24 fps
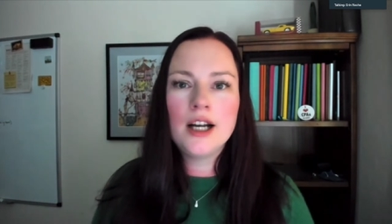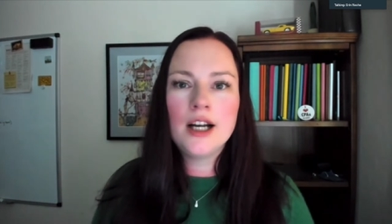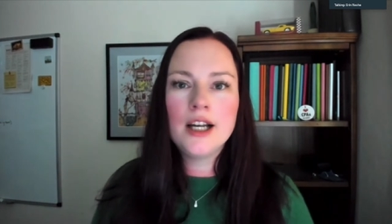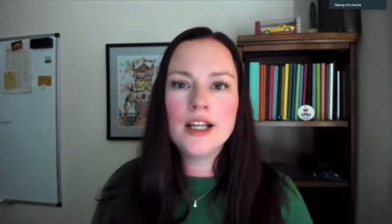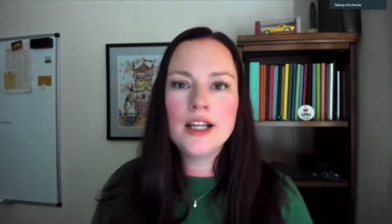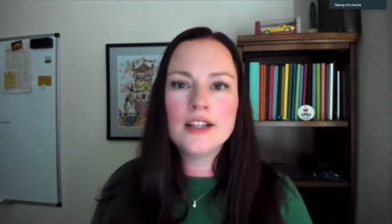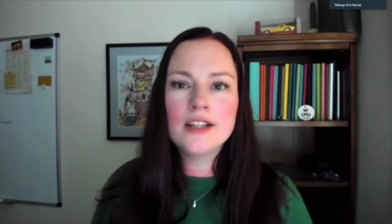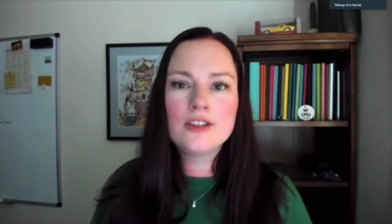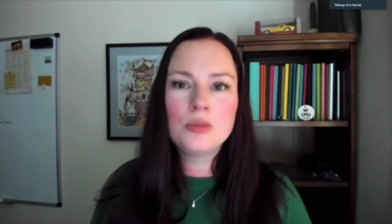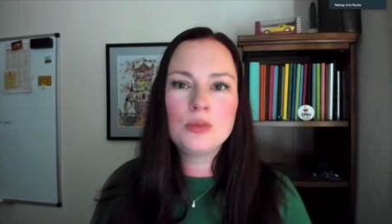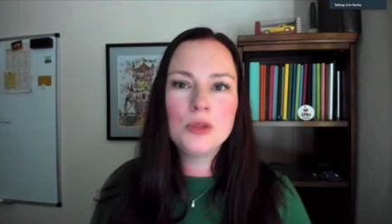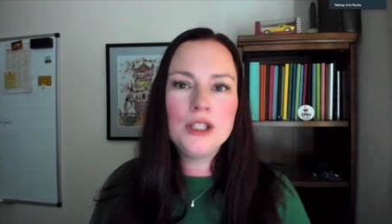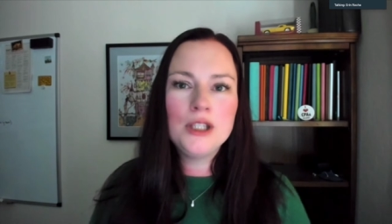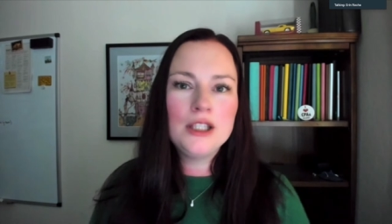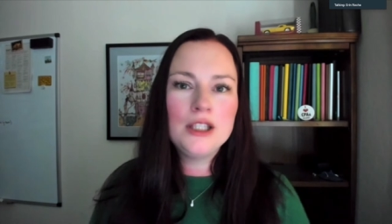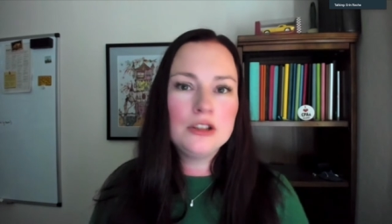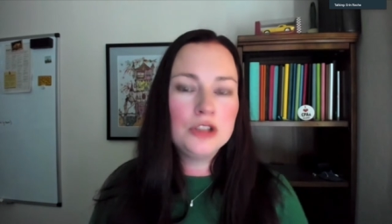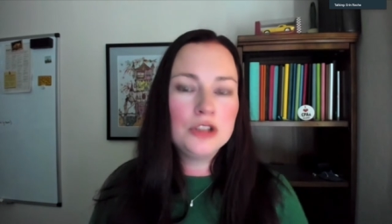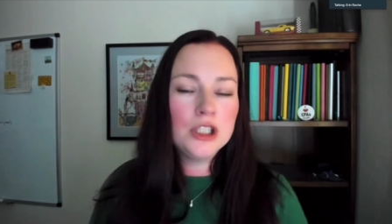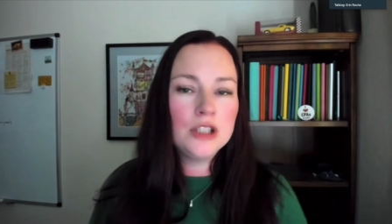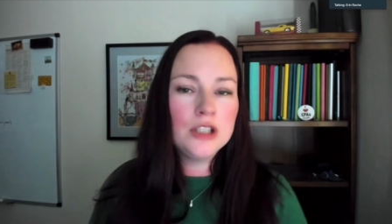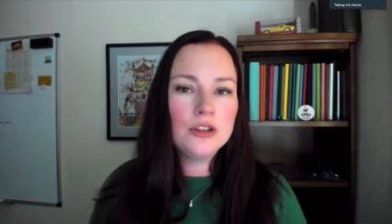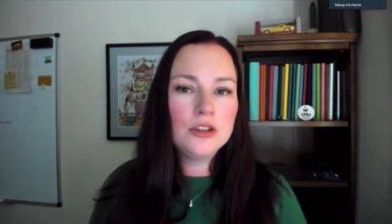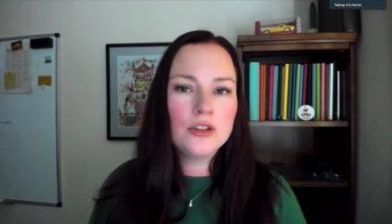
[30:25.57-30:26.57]

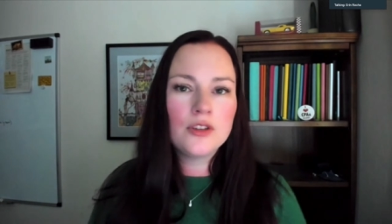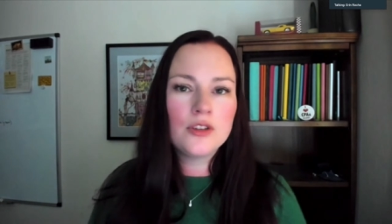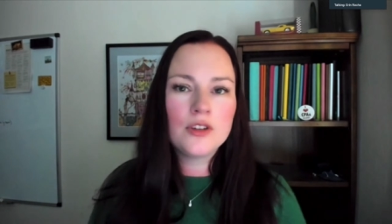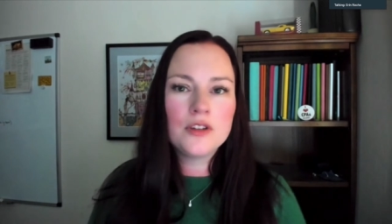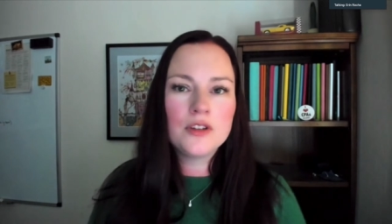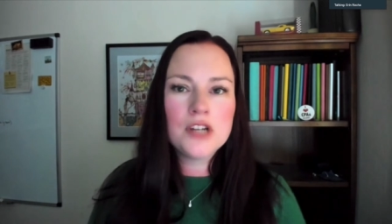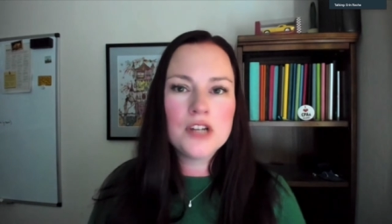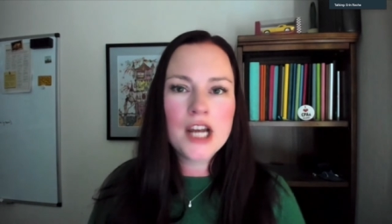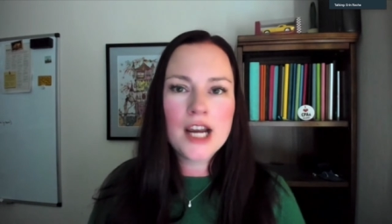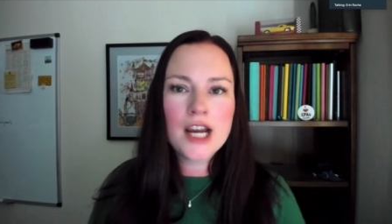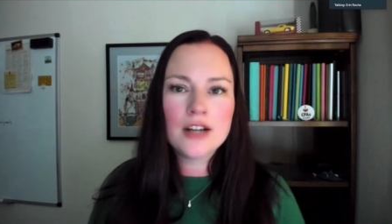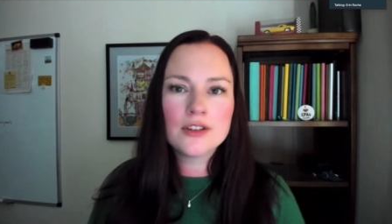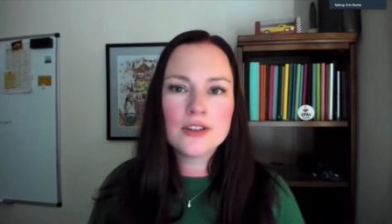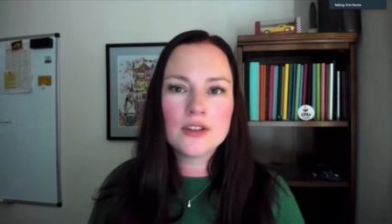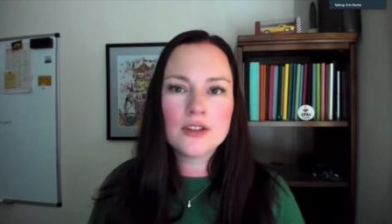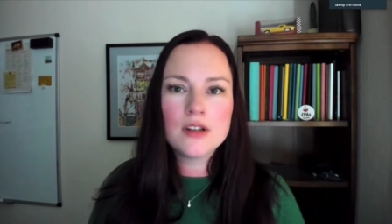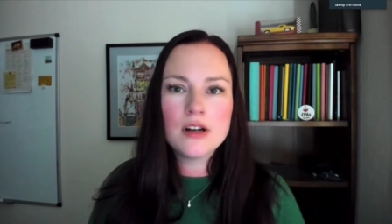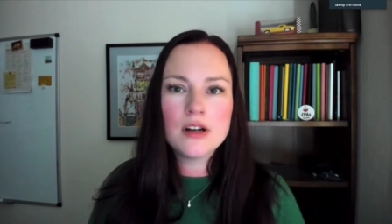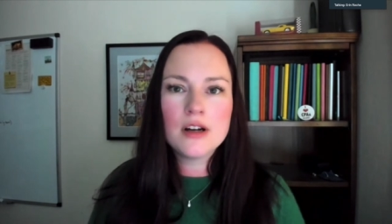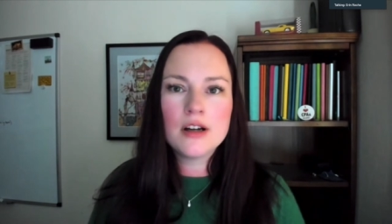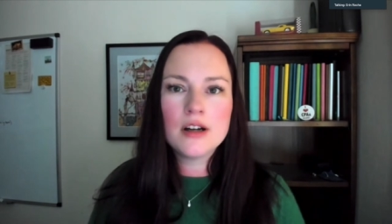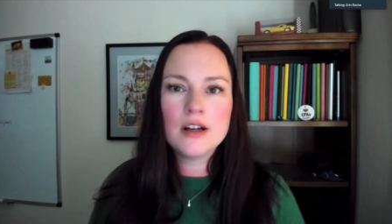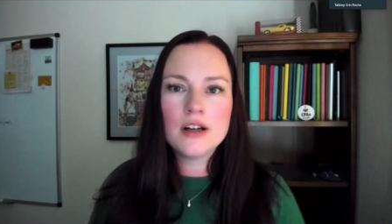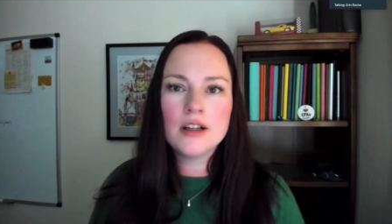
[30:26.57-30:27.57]
explaining changes in
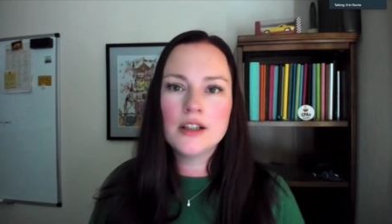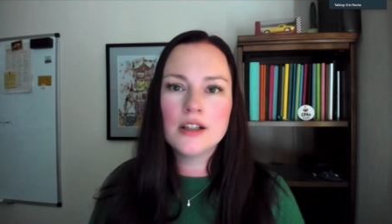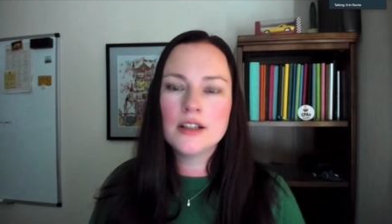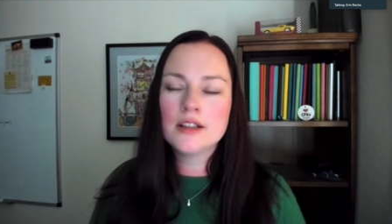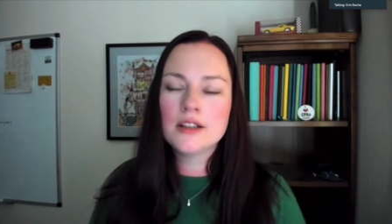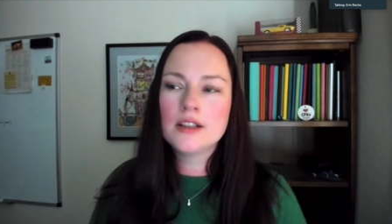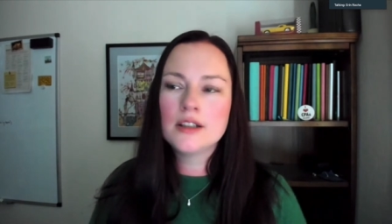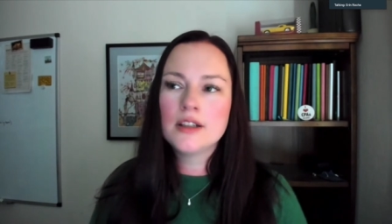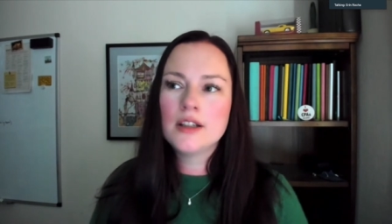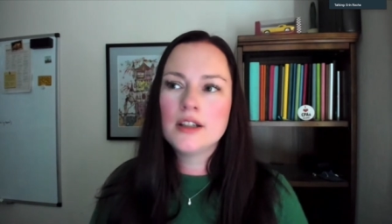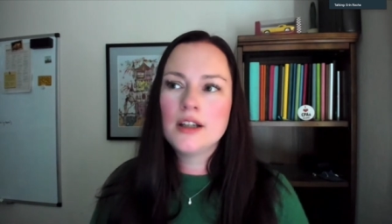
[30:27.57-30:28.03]
tax law,